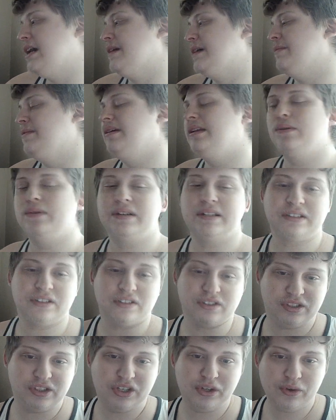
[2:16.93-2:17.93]
Anyways, I'll
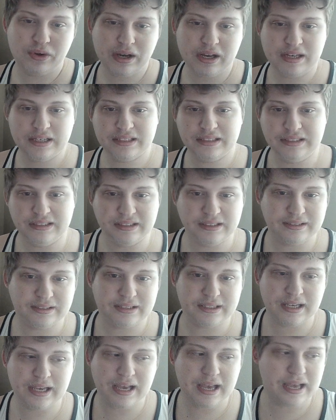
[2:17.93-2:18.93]
see you guys
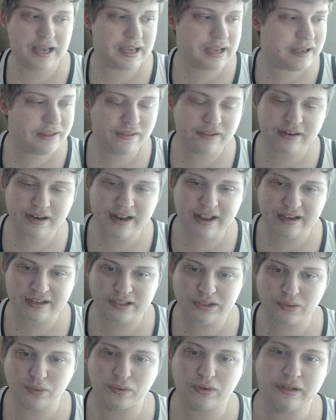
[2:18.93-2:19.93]
in the next
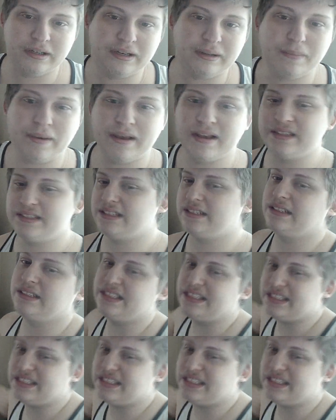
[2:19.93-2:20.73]
one. Basically,